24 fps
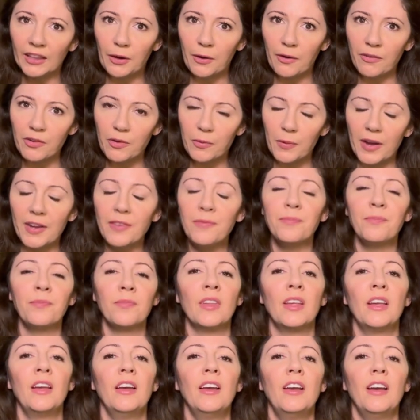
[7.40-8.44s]
everyone.
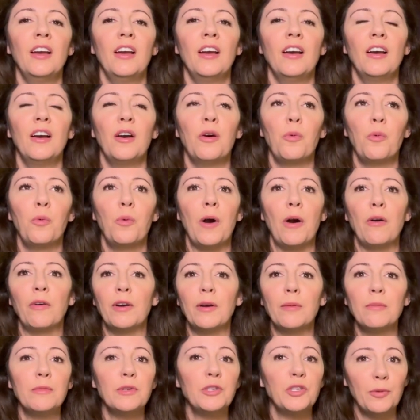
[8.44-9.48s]

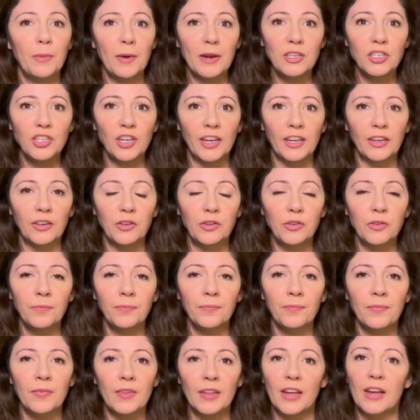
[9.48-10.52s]
Welcome to my channel,
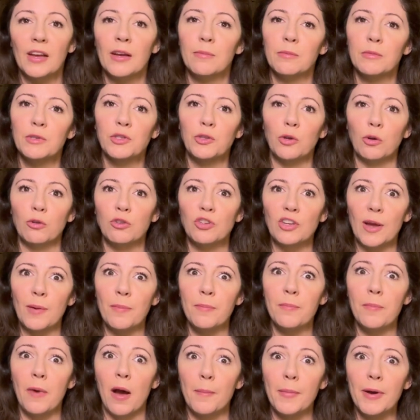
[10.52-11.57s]
um, Soulshine
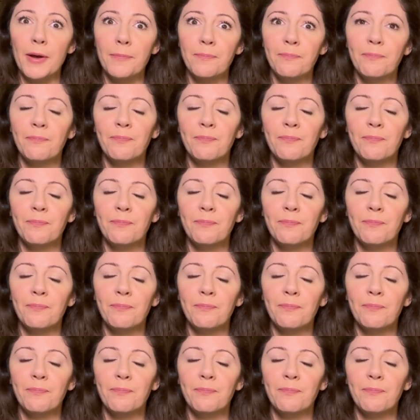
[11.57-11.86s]
Mama.